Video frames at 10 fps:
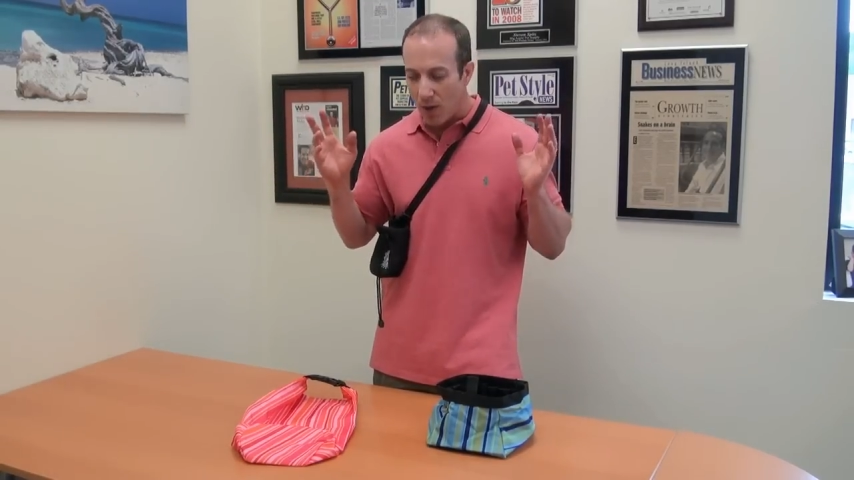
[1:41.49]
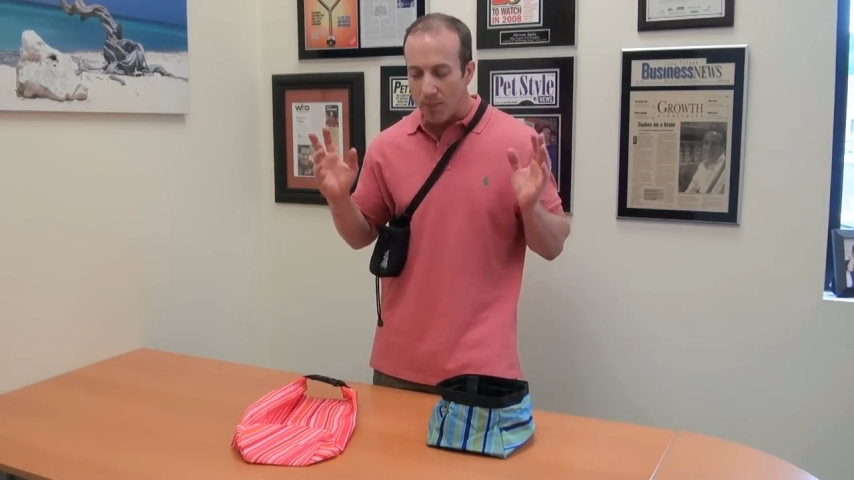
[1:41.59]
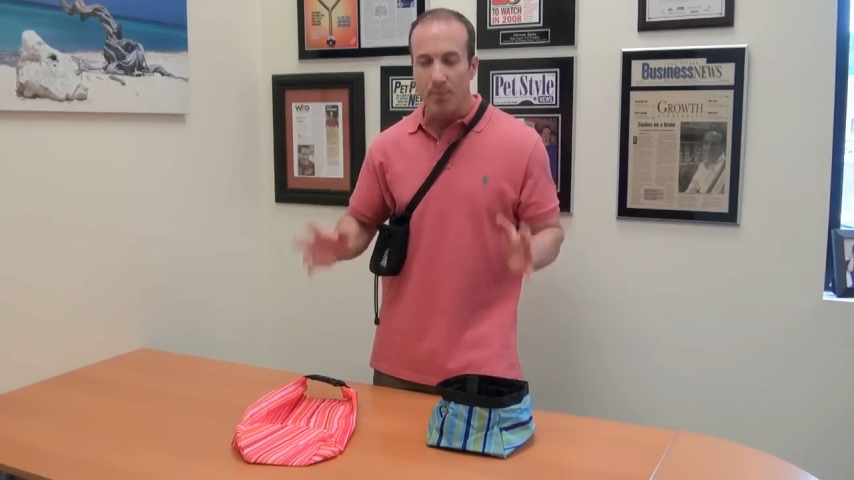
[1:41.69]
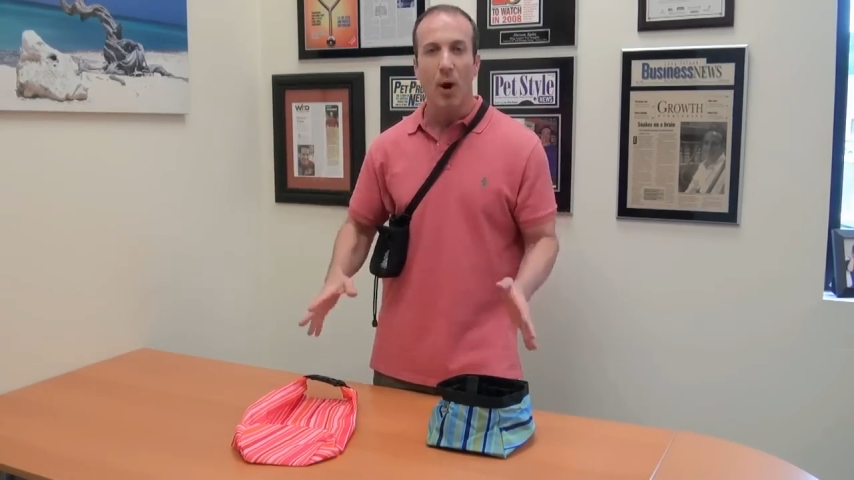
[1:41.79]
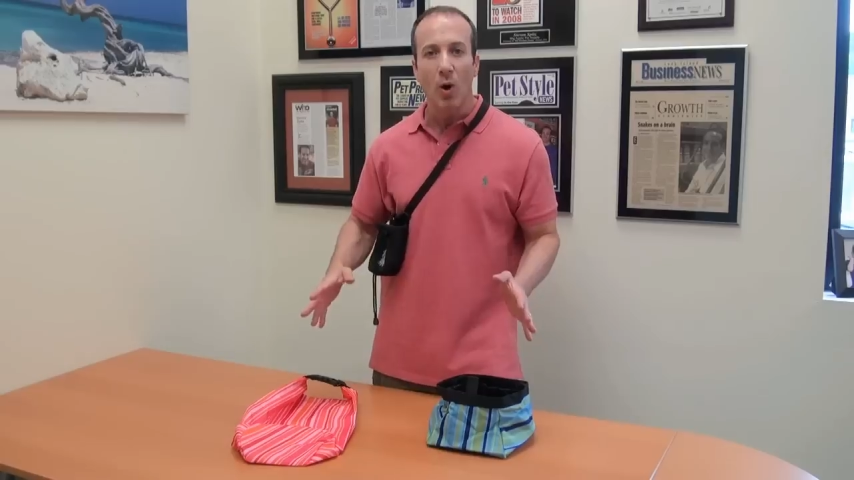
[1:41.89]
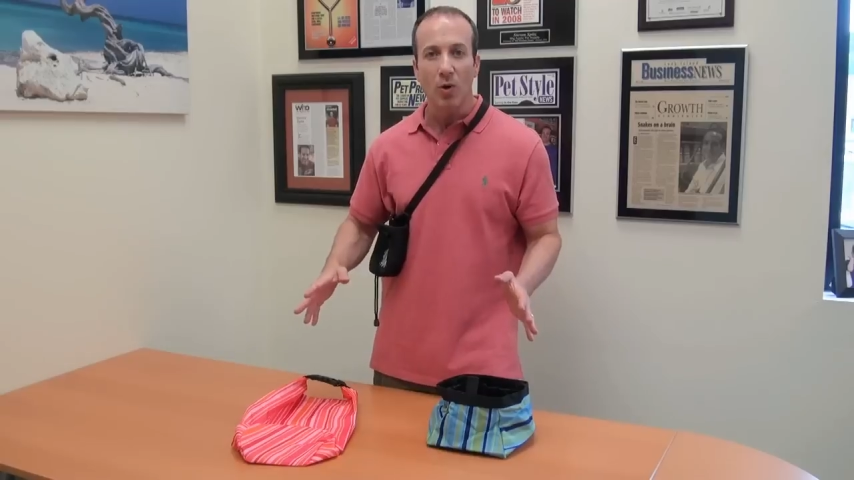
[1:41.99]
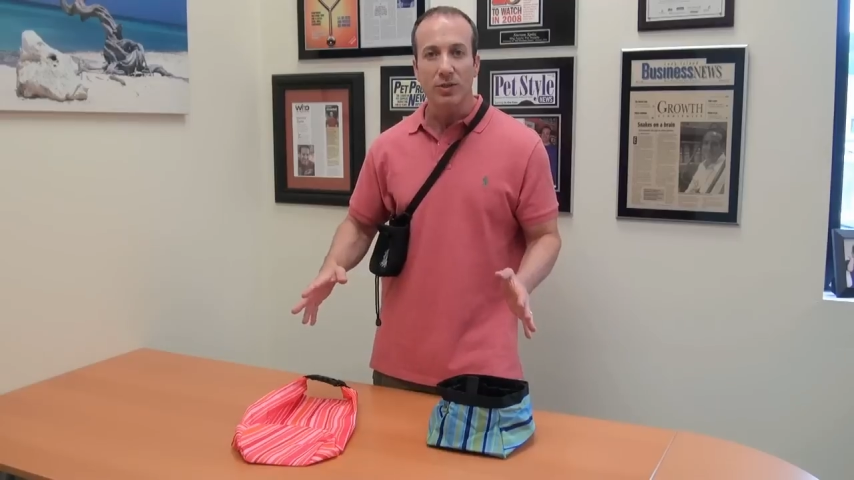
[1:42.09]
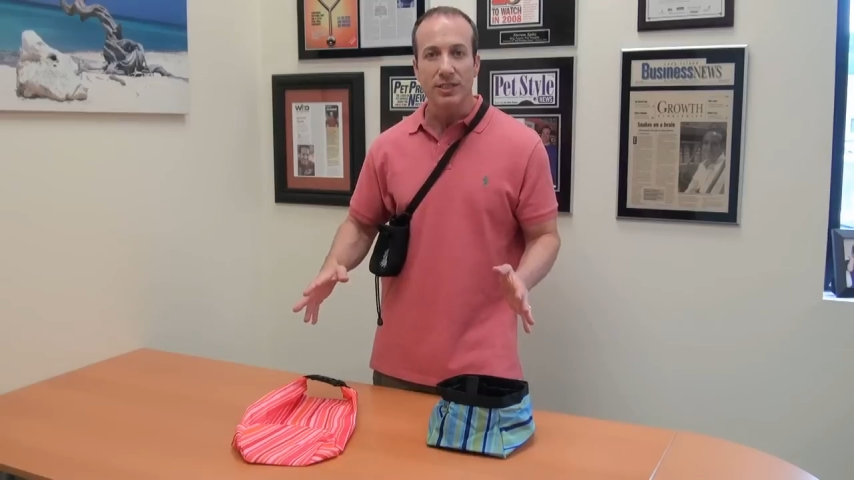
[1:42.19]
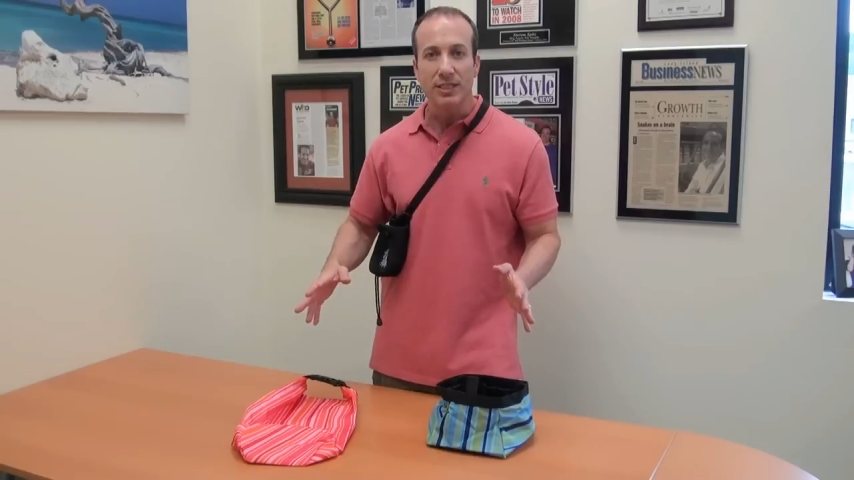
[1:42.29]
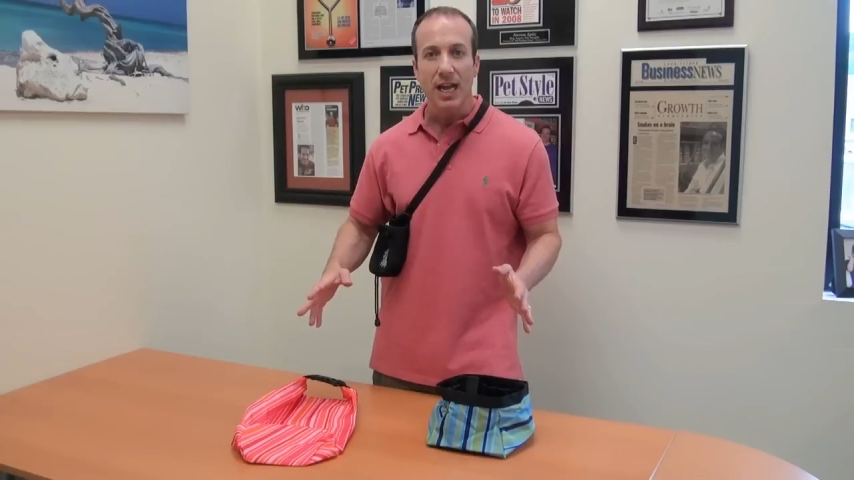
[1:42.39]

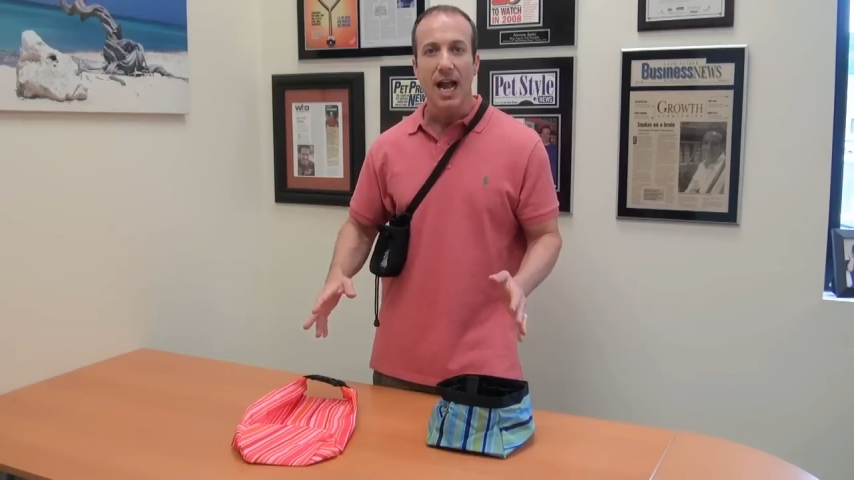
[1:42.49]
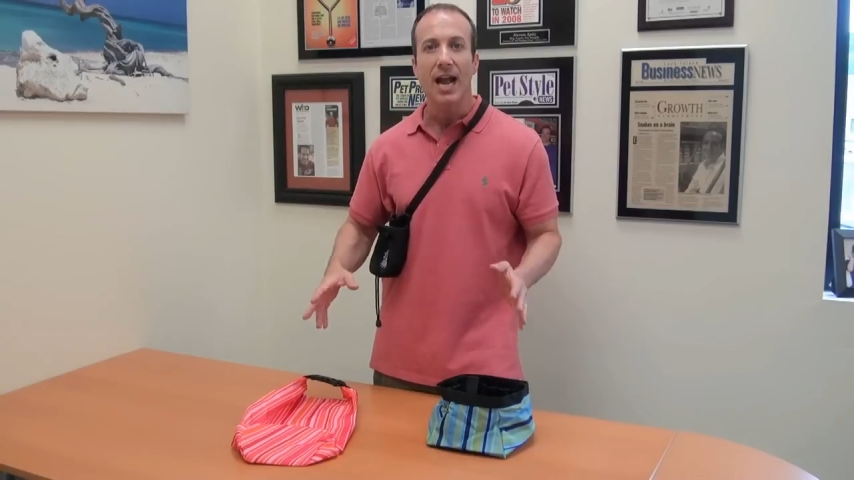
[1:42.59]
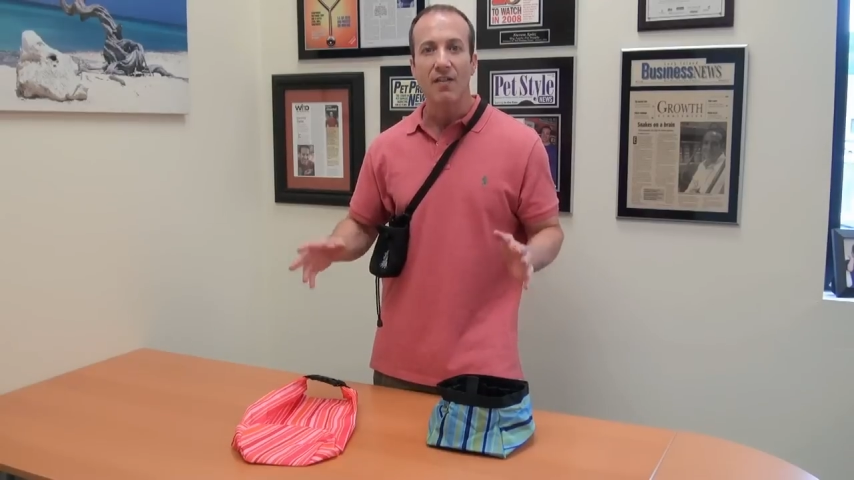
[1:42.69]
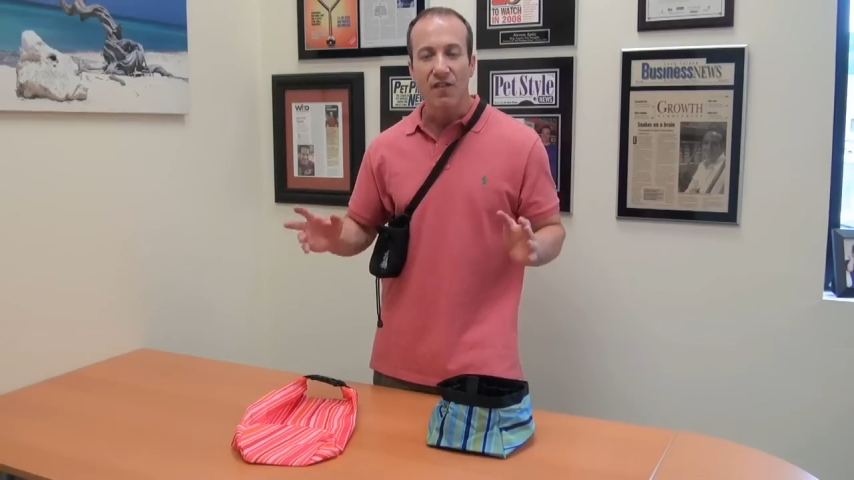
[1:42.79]
bowls and